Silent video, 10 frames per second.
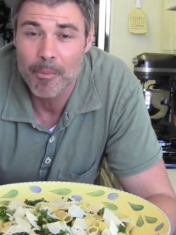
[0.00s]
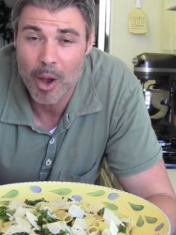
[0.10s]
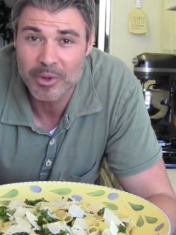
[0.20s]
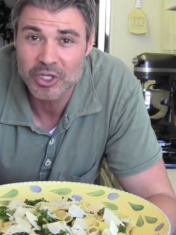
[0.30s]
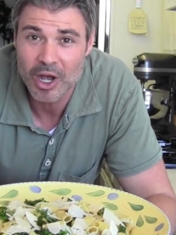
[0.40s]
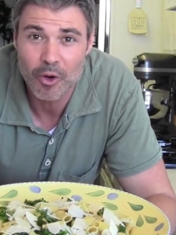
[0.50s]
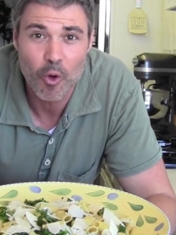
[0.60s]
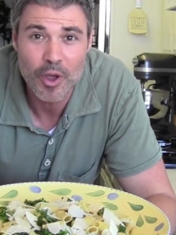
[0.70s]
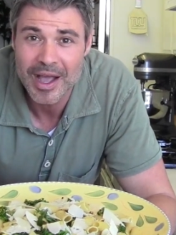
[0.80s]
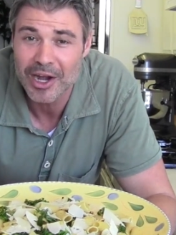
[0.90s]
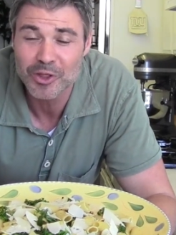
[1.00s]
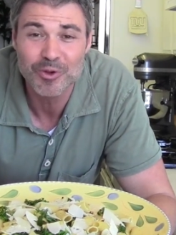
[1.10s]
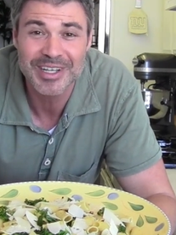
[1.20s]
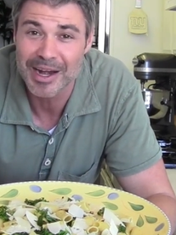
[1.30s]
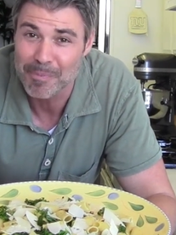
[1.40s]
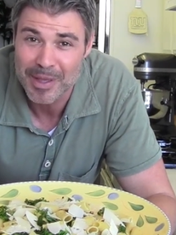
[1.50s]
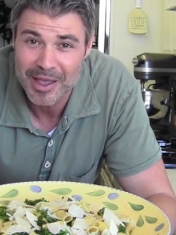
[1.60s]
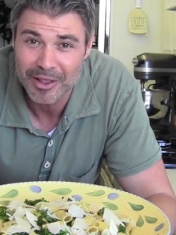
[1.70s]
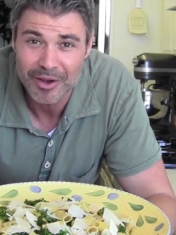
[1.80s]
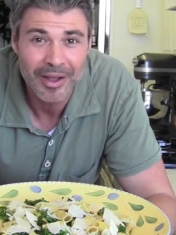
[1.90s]
Parmesan, all you gotta do is get a
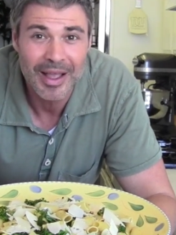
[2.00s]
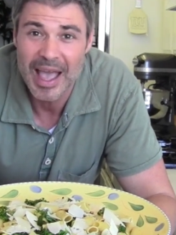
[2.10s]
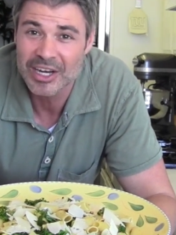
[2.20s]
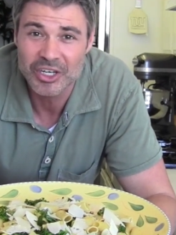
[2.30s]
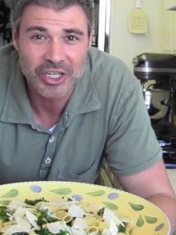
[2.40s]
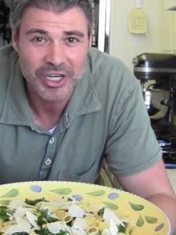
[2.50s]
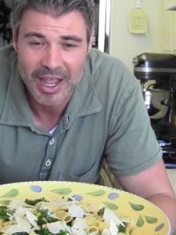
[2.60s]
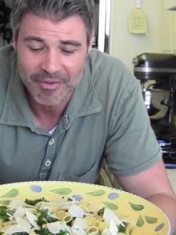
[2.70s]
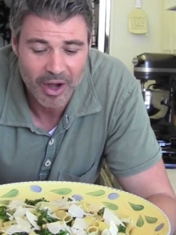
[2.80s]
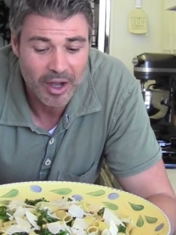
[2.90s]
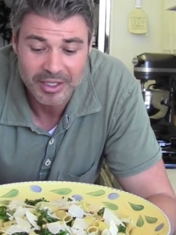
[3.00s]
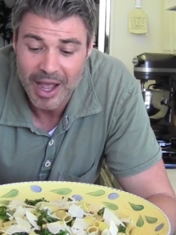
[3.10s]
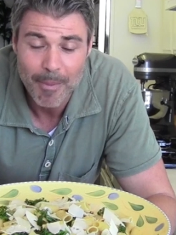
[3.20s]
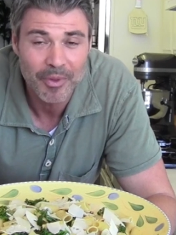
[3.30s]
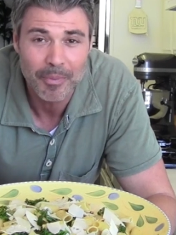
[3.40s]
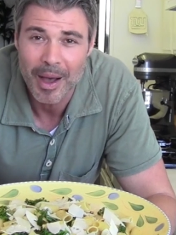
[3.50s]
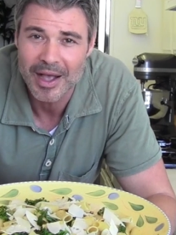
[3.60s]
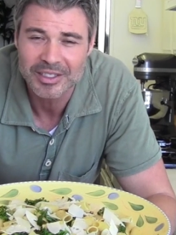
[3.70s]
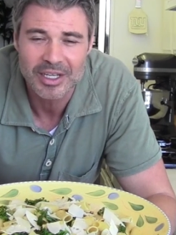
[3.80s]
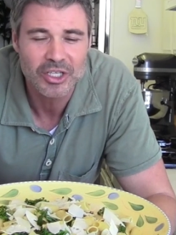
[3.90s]
peeler and just shave it on top of the
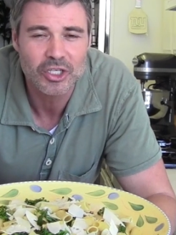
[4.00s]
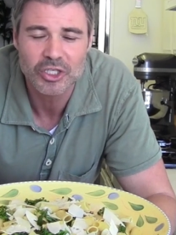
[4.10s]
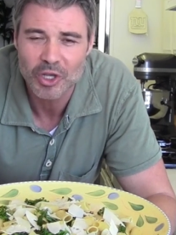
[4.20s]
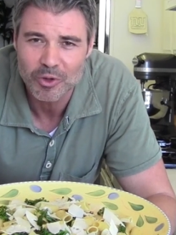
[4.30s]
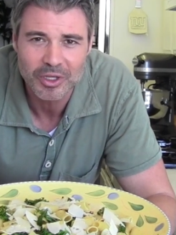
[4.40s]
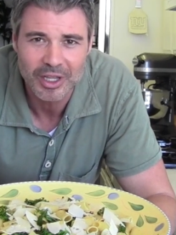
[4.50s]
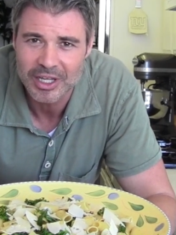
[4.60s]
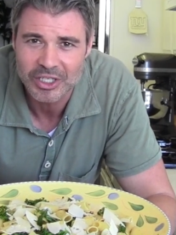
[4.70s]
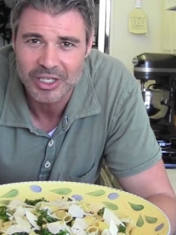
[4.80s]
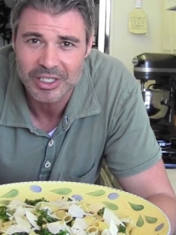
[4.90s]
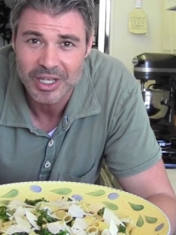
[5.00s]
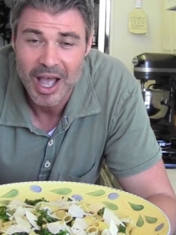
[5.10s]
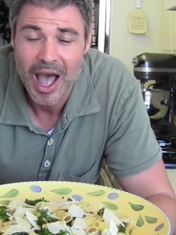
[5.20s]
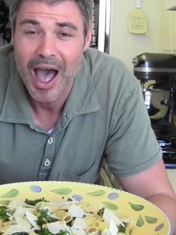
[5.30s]
pasta. It's so delicious.